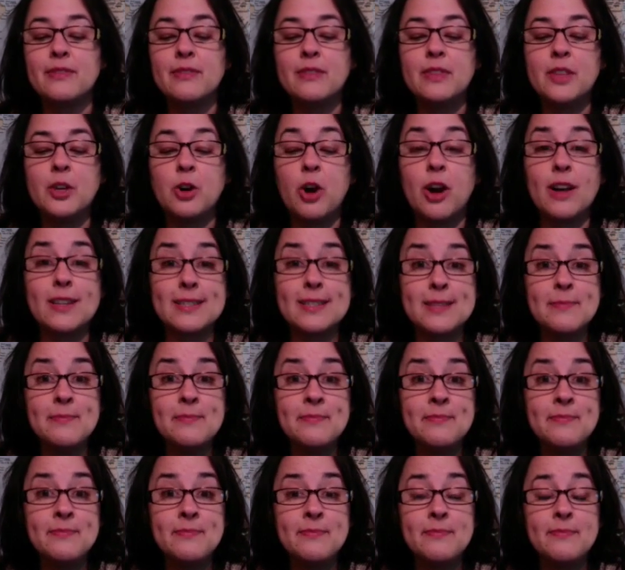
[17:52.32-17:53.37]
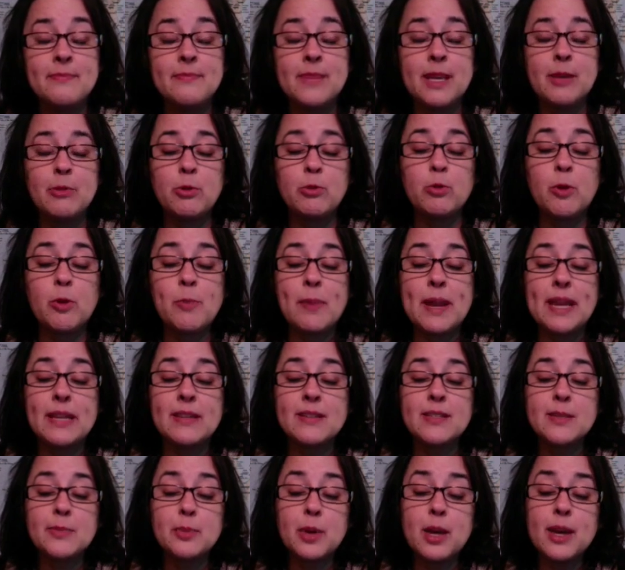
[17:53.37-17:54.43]
They're awesome. They will remain a
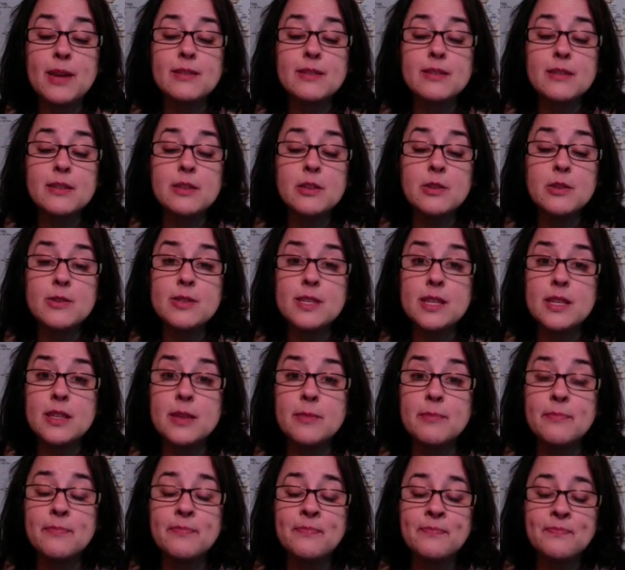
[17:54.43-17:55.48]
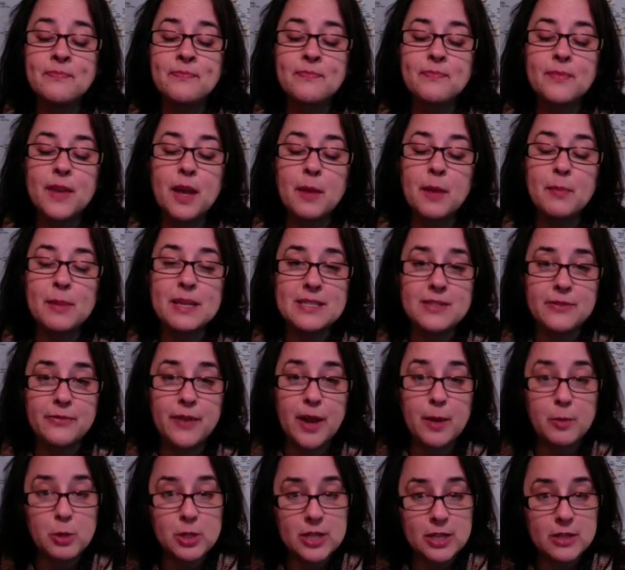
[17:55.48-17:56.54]
surprise until you see them on my
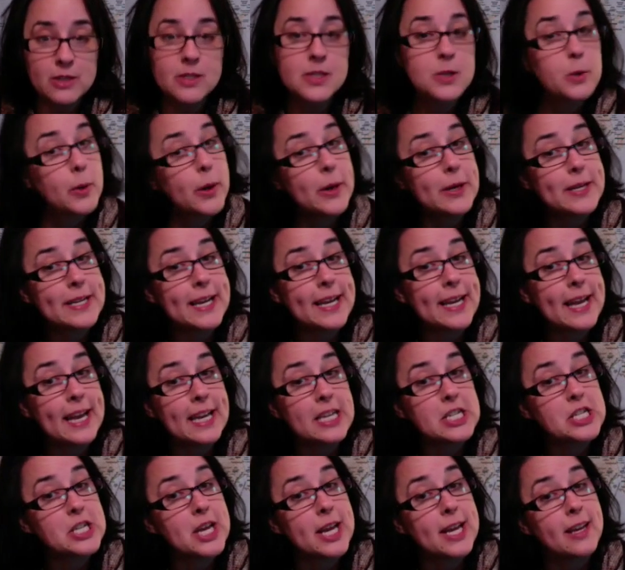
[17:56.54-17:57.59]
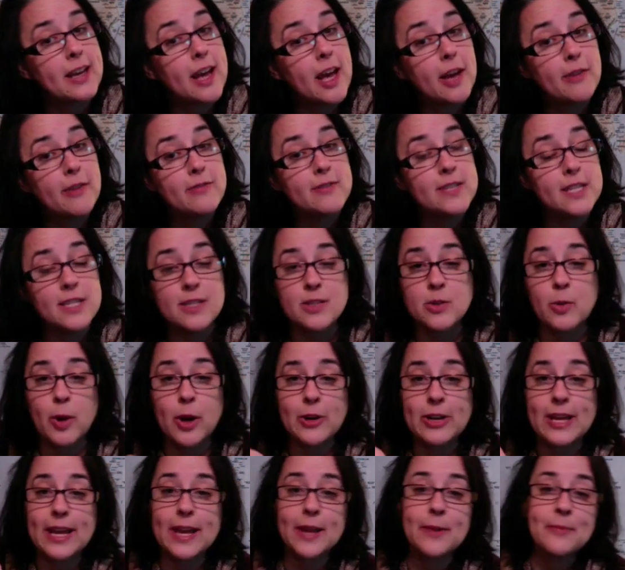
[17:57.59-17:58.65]
Fibertown Square a Day hashtag, FT Square
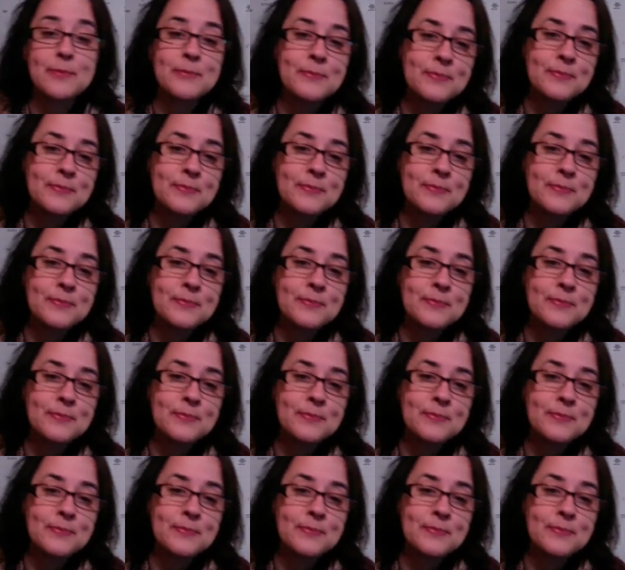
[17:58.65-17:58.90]
a Day.